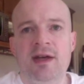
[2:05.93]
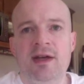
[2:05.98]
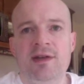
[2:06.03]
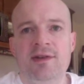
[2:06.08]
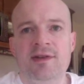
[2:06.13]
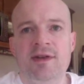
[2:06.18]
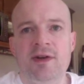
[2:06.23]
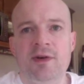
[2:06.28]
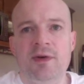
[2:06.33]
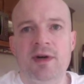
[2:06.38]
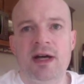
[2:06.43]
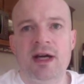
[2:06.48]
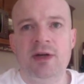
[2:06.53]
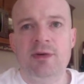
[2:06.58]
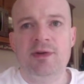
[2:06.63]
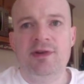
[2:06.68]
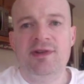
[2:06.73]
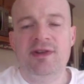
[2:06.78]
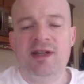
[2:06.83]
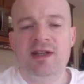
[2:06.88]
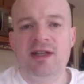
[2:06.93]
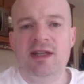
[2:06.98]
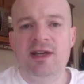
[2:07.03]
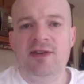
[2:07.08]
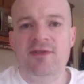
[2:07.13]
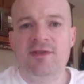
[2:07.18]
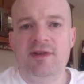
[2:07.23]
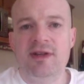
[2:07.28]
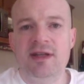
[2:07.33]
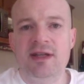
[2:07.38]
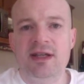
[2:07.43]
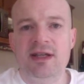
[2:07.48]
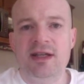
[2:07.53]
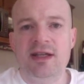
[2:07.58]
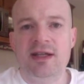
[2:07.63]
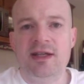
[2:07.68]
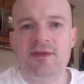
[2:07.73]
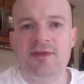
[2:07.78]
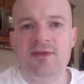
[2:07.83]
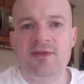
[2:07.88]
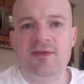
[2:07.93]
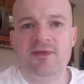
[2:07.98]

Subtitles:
So I would say definitely